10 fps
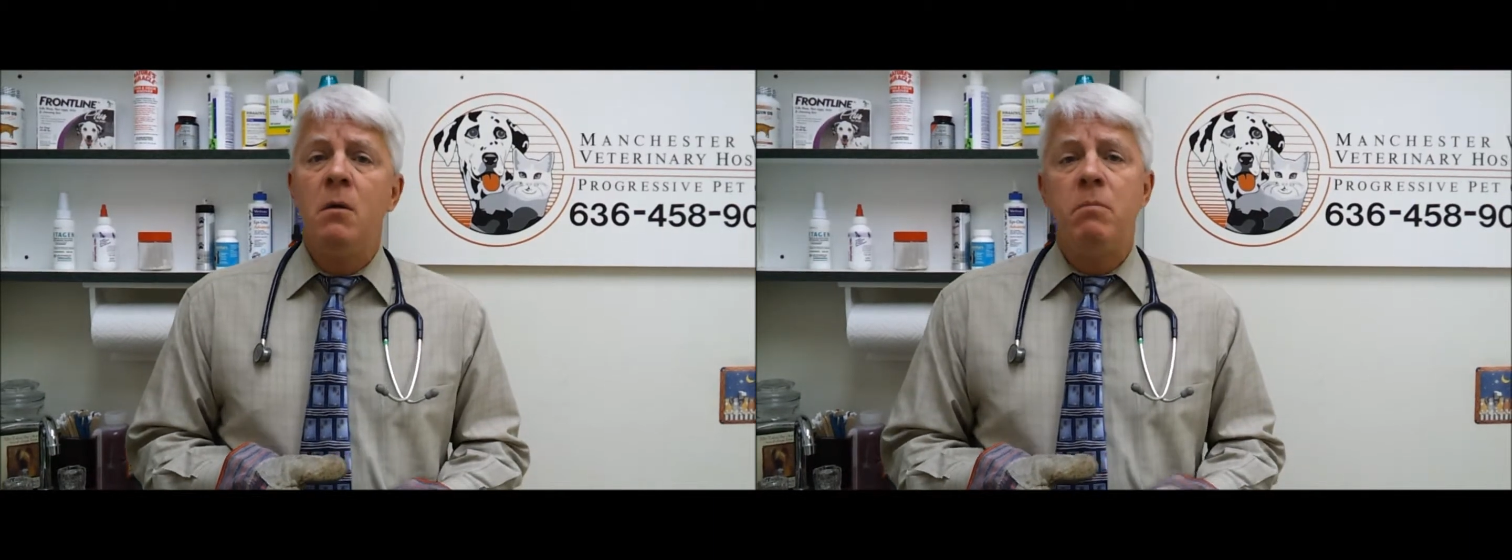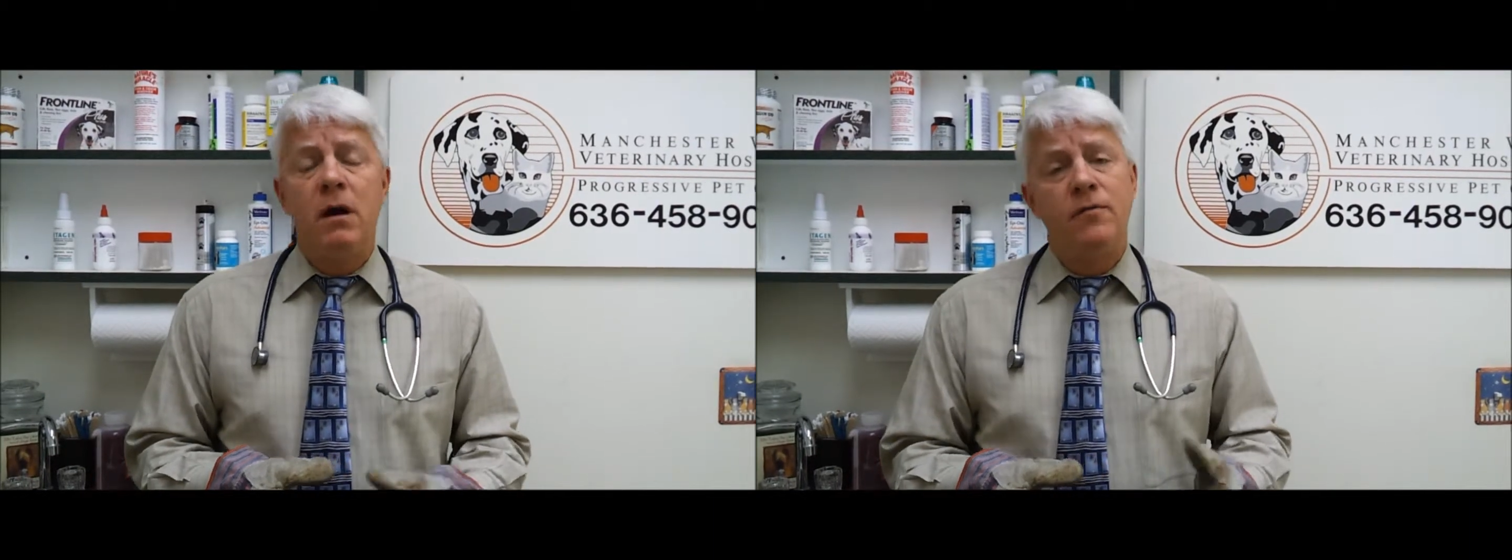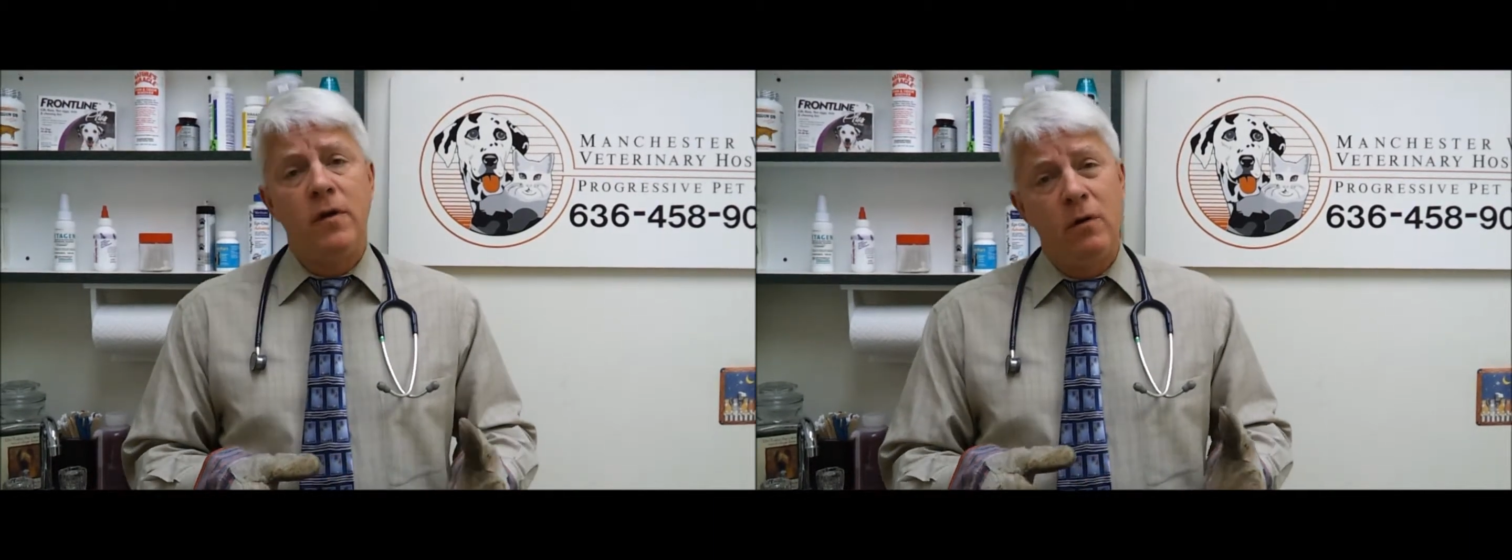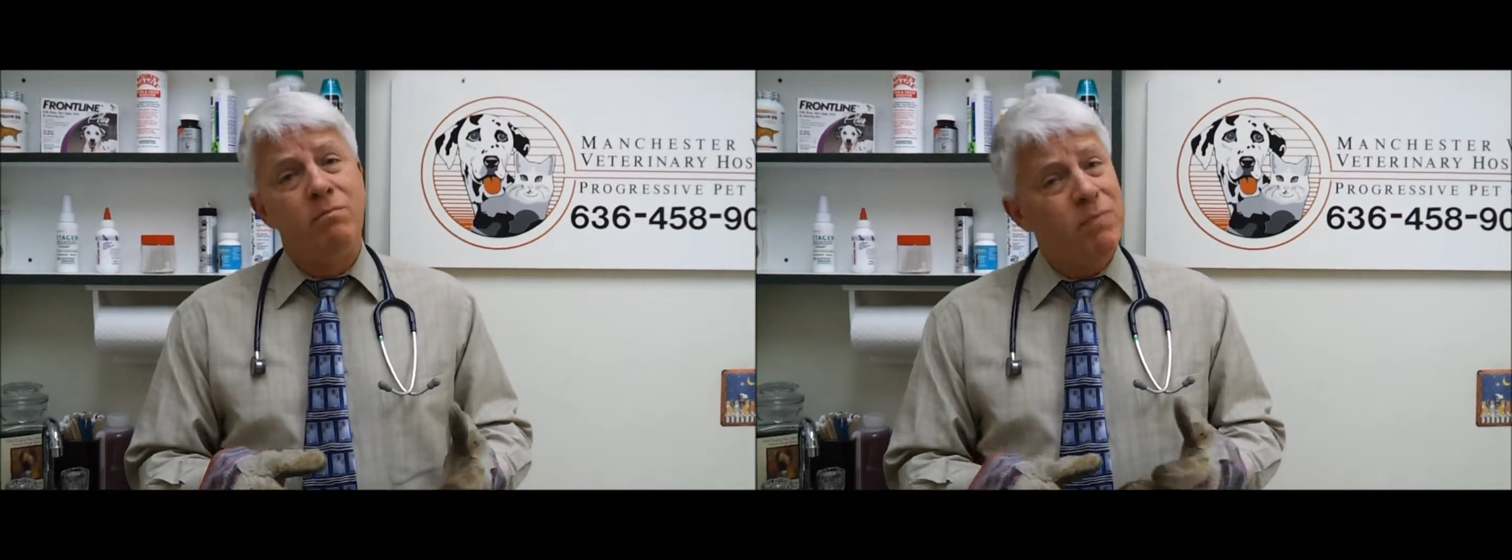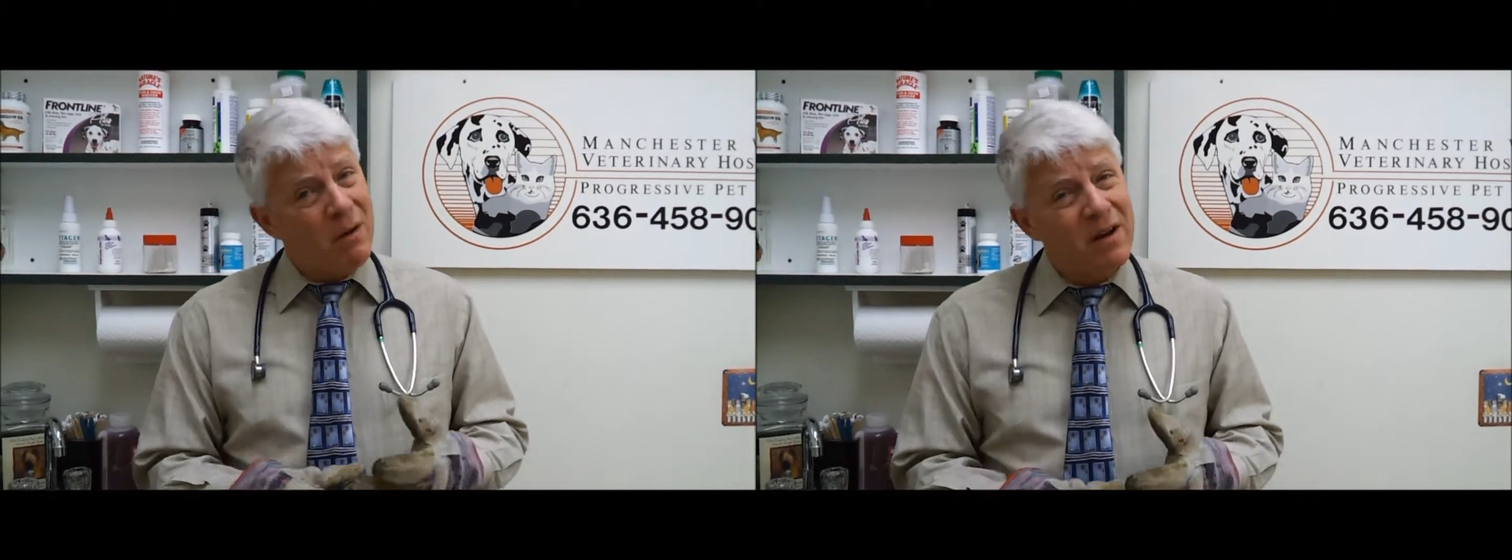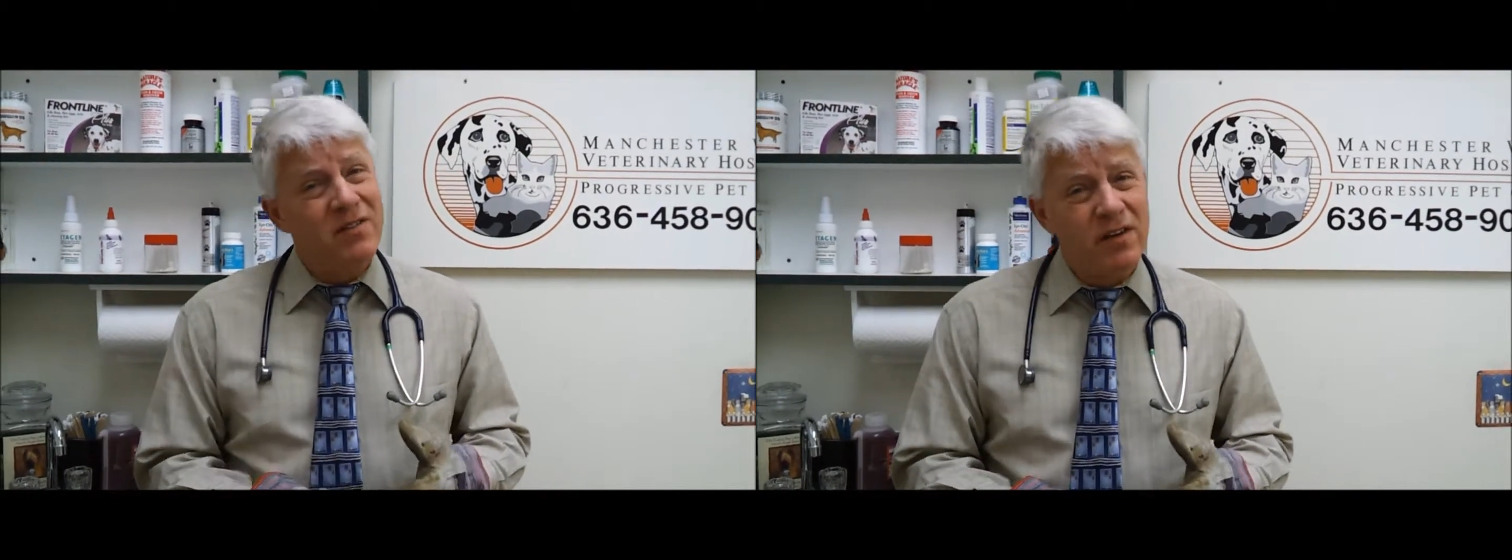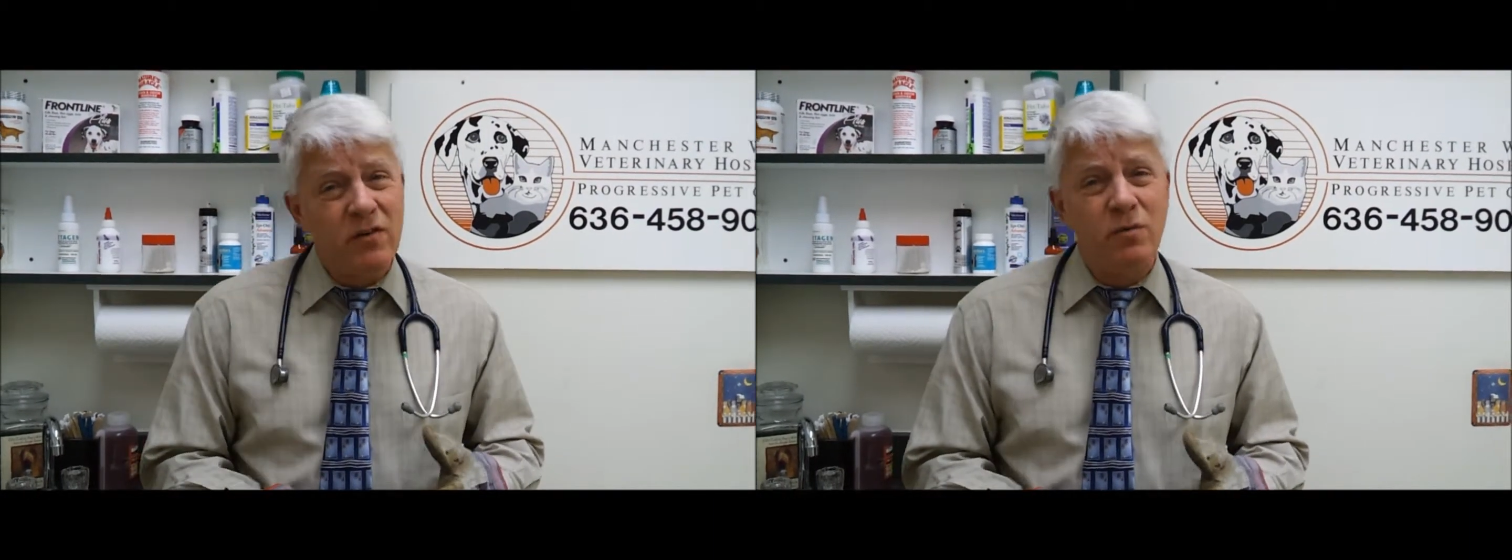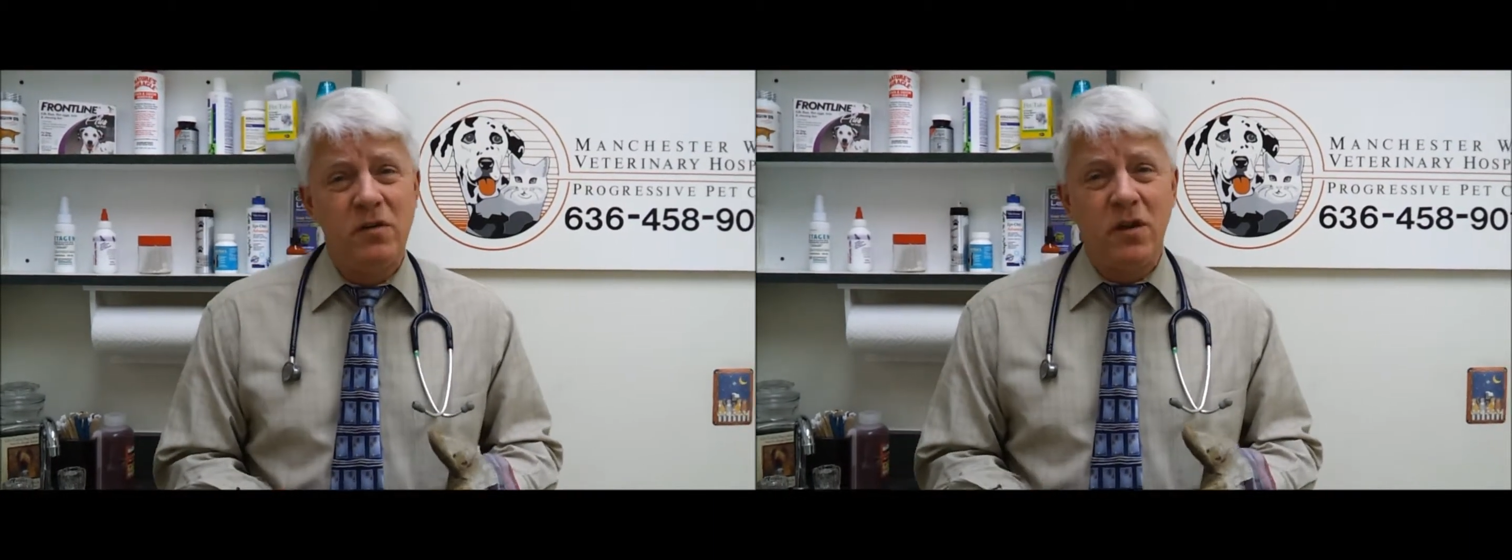But if you're probably going to see
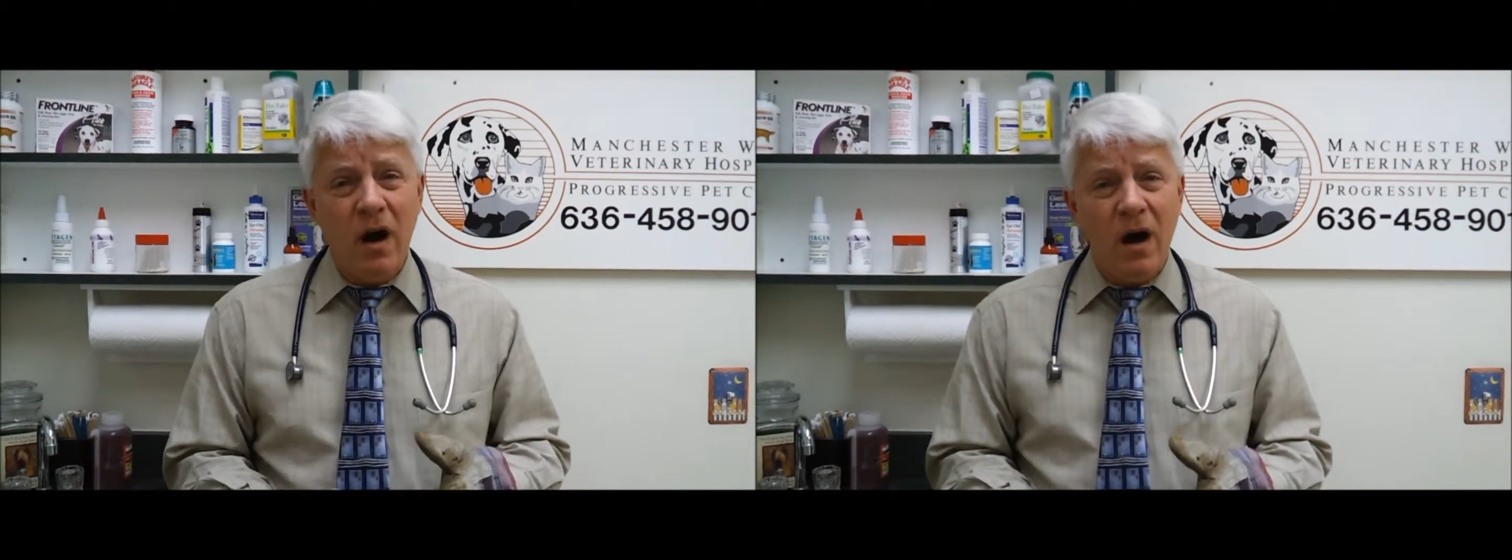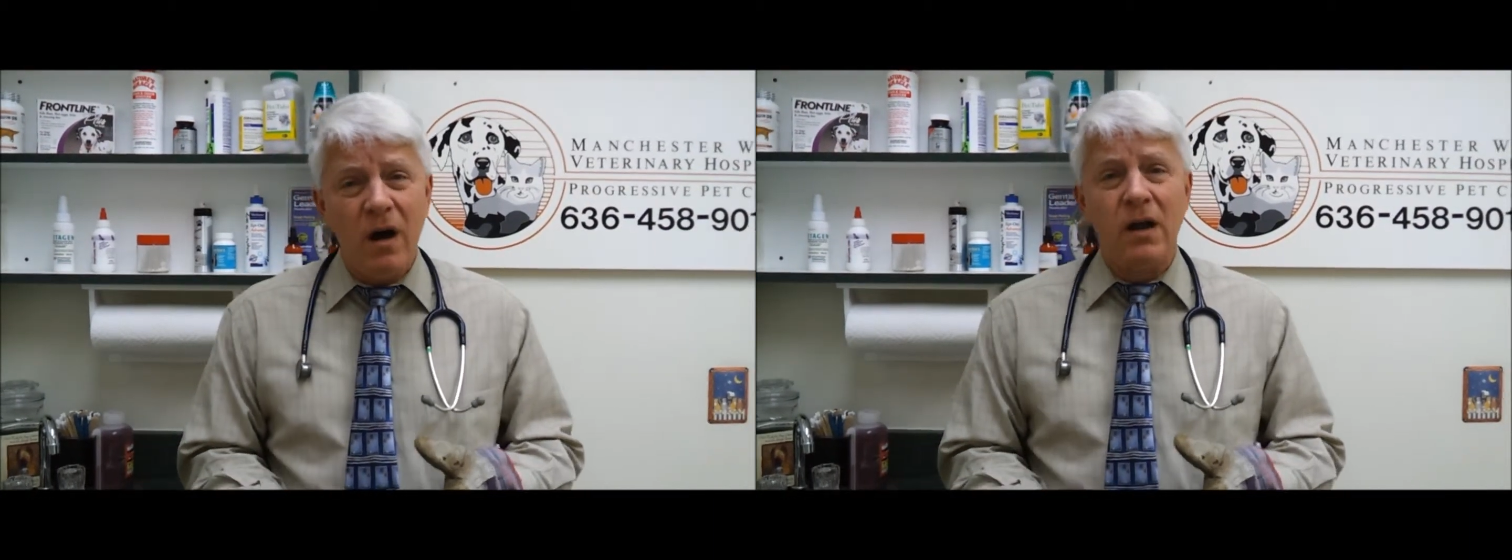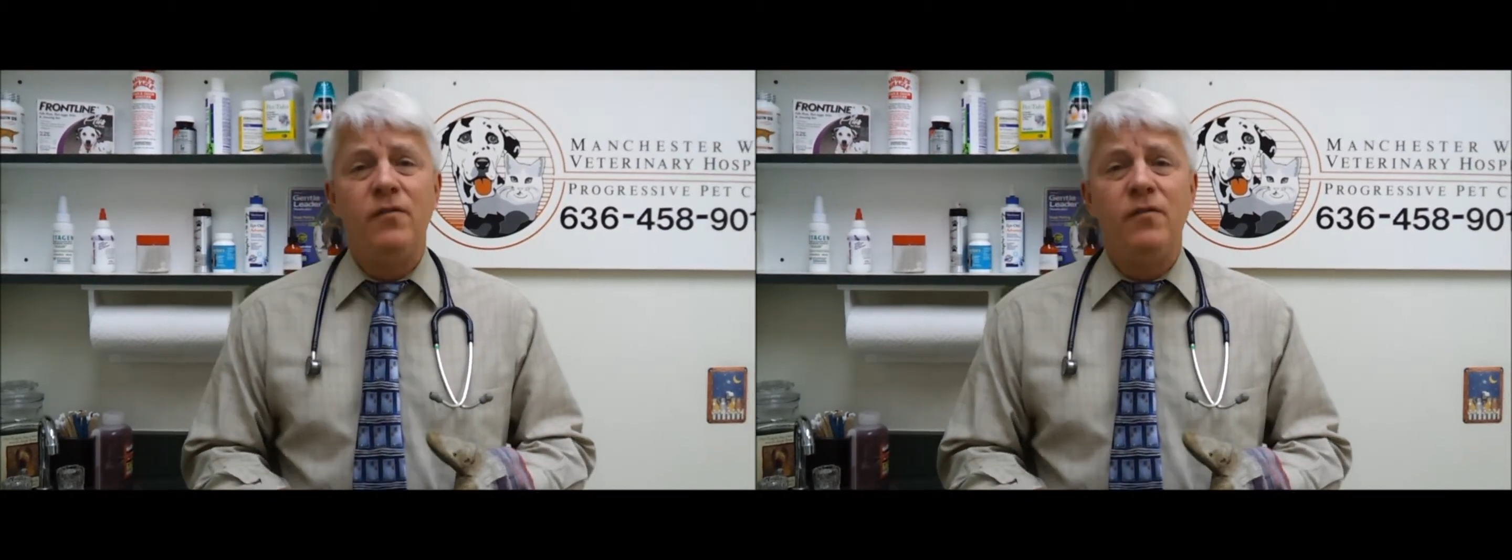this with a dog,